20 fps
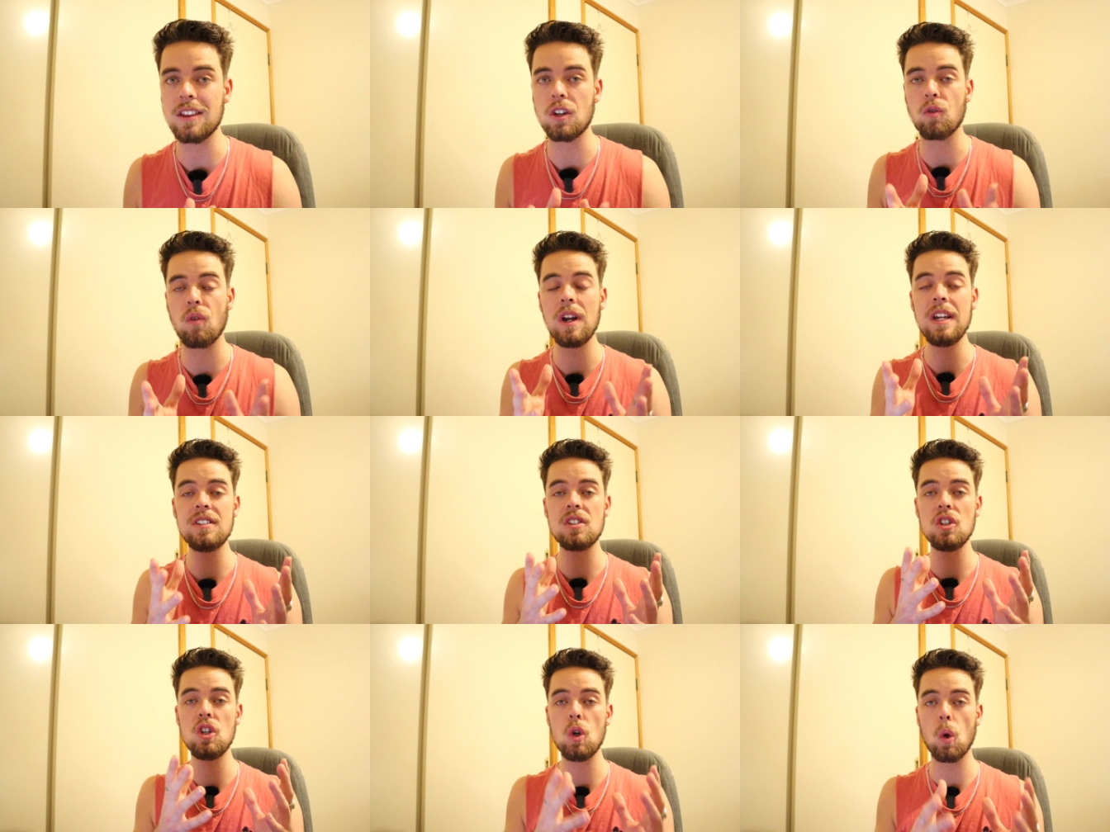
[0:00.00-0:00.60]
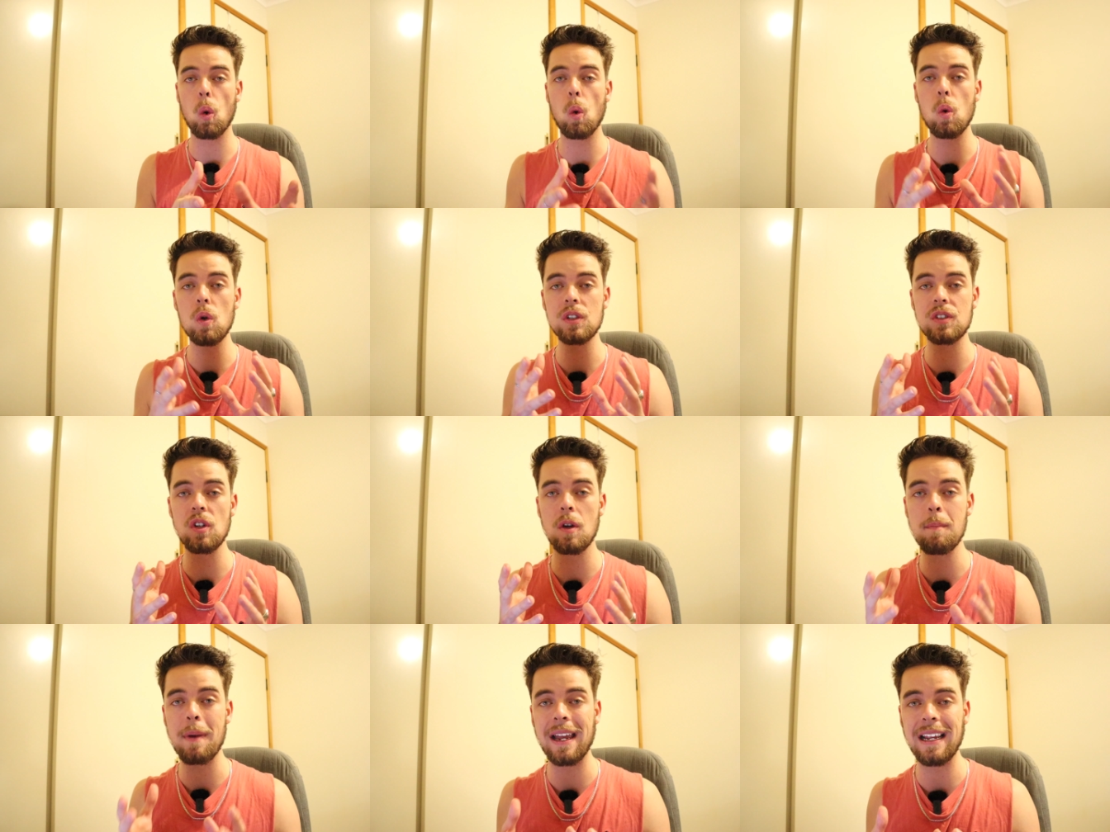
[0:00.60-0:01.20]
And the reason you
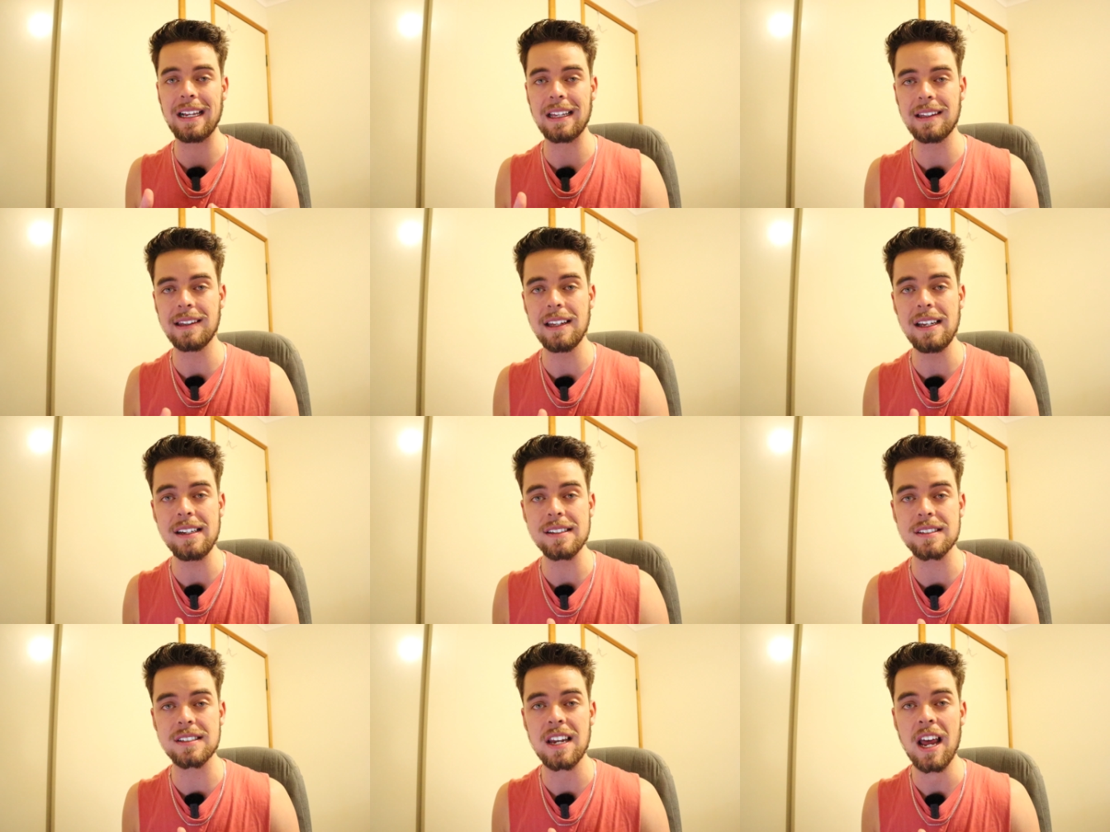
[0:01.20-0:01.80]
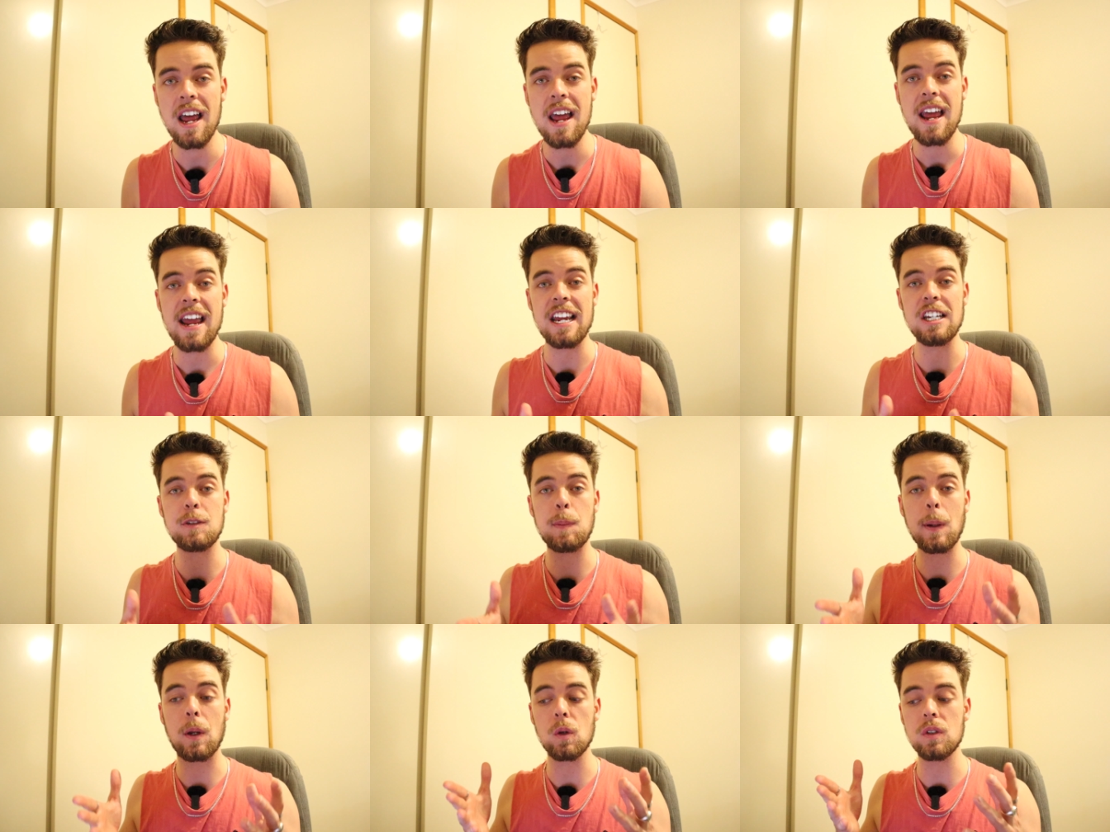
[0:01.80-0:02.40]
also make a list
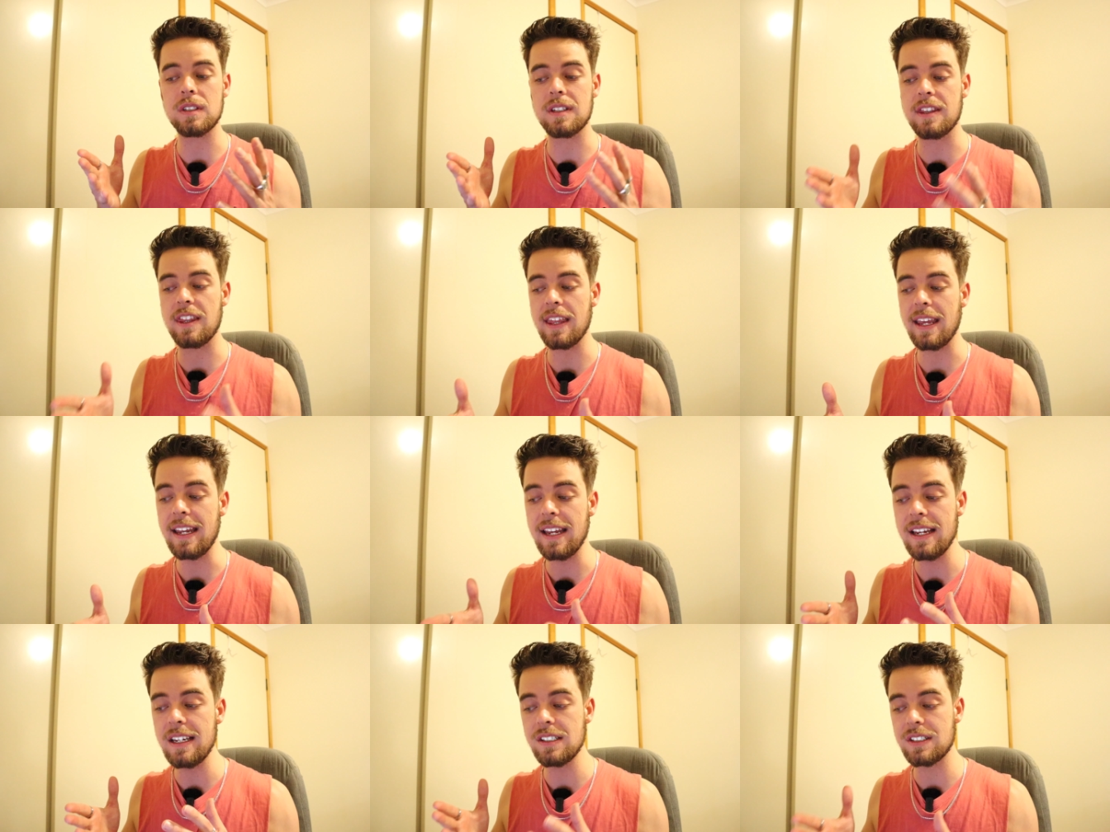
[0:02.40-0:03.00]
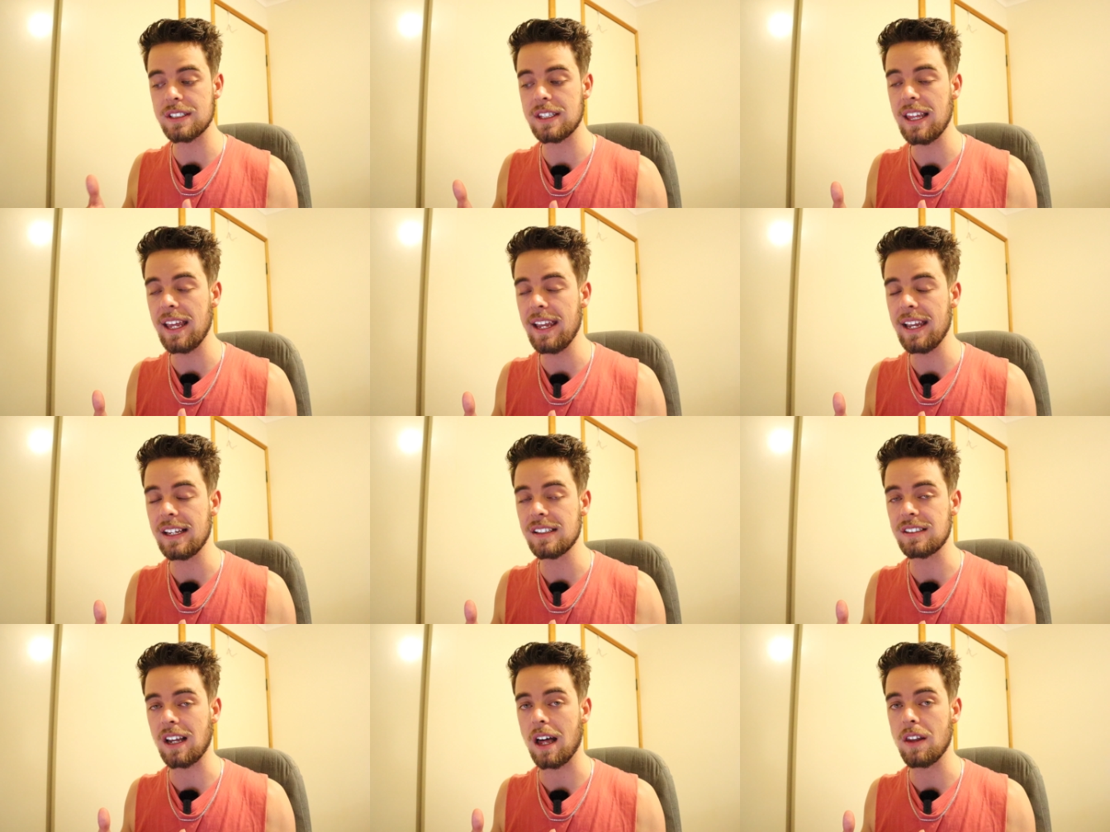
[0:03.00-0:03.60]
is because these
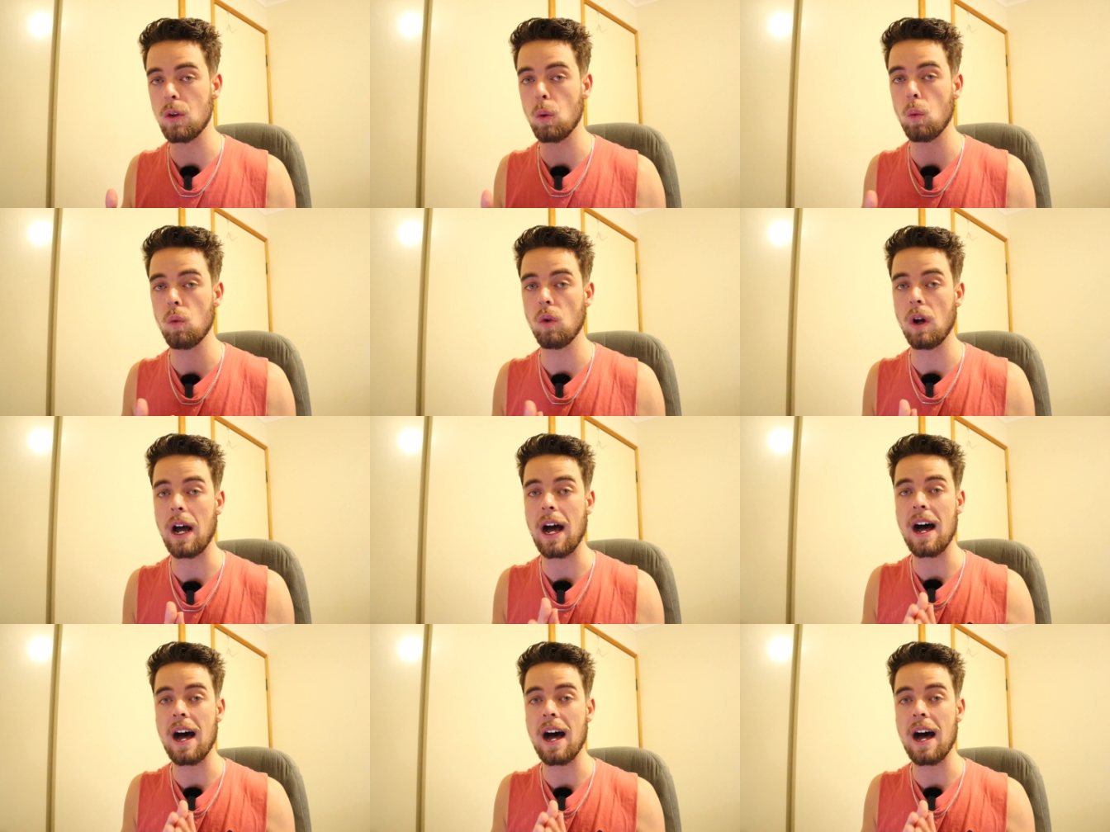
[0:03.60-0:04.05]
things are the,